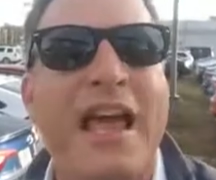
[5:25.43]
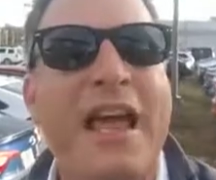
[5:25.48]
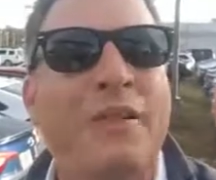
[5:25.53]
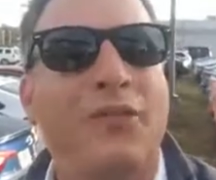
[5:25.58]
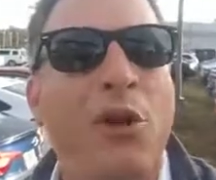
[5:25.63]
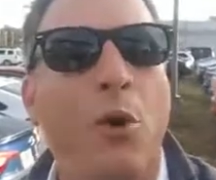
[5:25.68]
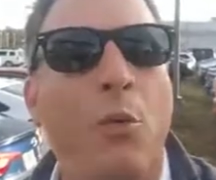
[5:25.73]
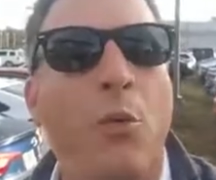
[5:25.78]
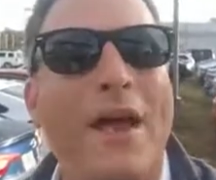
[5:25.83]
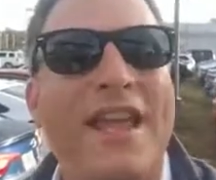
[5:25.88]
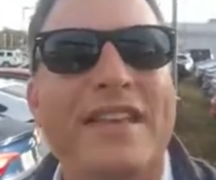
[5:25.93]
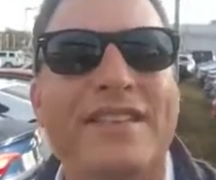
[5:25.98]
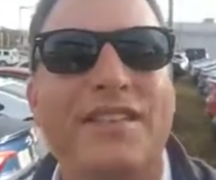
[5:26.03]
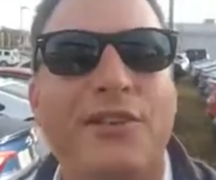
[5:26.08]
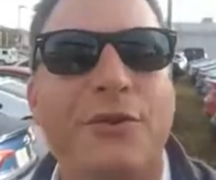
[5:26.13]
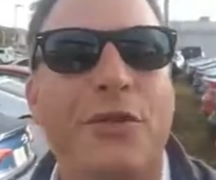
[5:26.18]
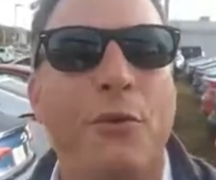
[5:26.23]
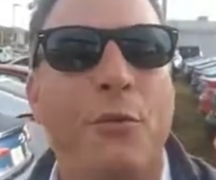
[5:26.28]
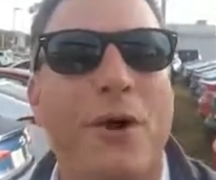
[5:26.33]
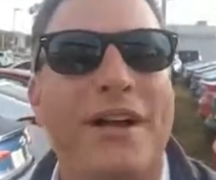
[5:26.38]
the wins are
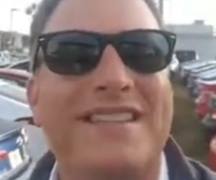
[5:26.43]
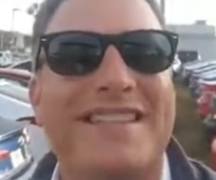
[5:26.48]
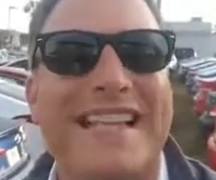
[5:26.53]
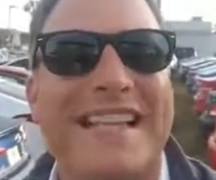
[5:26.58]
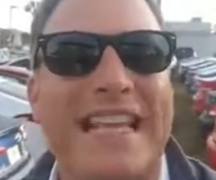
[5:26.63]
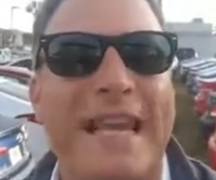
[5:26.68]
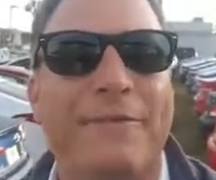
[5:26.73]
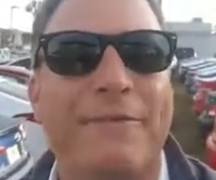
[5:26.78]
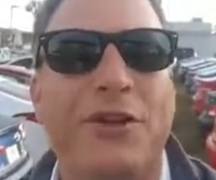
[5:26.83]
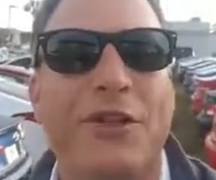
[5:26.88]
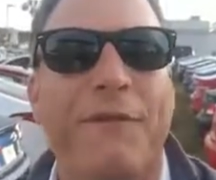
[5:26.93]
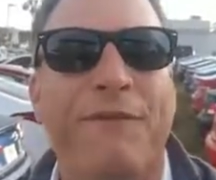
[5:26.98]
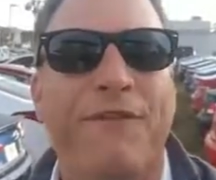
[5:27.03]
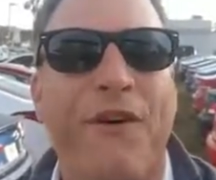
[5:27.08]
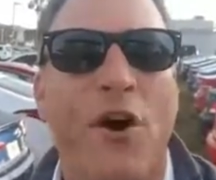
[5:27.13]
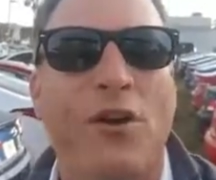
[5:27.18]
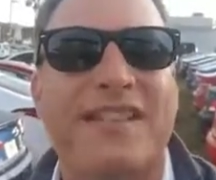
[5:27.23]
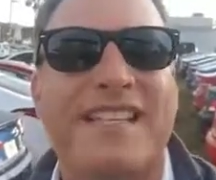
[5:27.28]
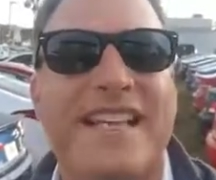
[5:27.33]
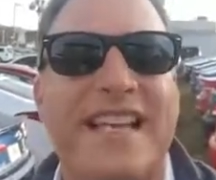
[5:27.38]
the ones that give you the
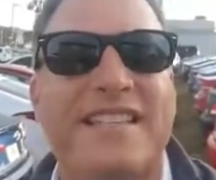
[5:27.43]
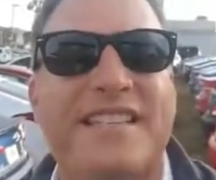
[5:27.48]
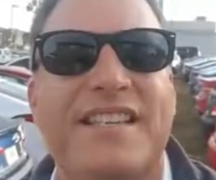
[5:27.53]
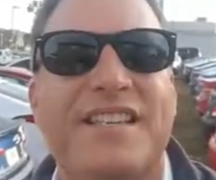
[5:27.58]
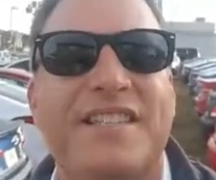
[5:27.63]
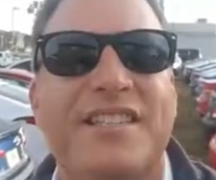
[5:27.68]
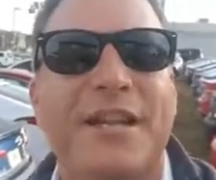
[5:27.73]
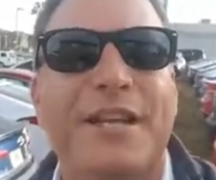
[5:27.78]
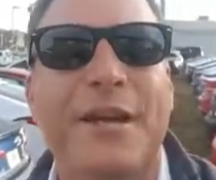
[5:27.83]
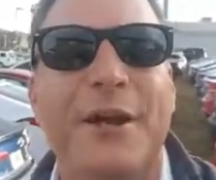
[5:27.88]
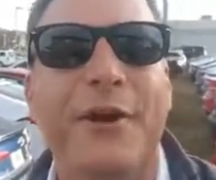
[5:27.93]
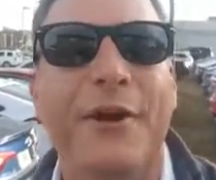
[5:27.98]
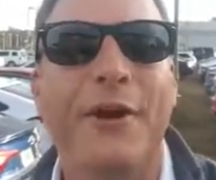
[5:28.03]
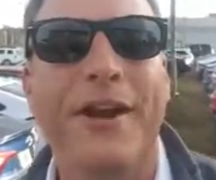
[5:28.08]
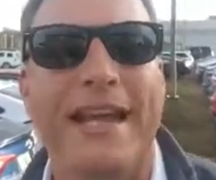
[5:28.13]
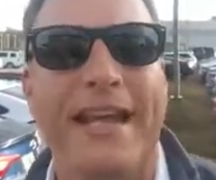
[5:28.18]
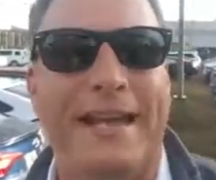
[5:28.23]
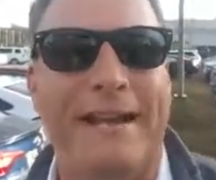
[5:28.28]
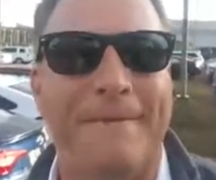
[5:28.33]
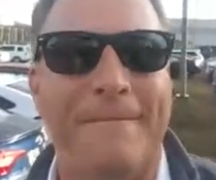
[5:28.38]
false sense of security.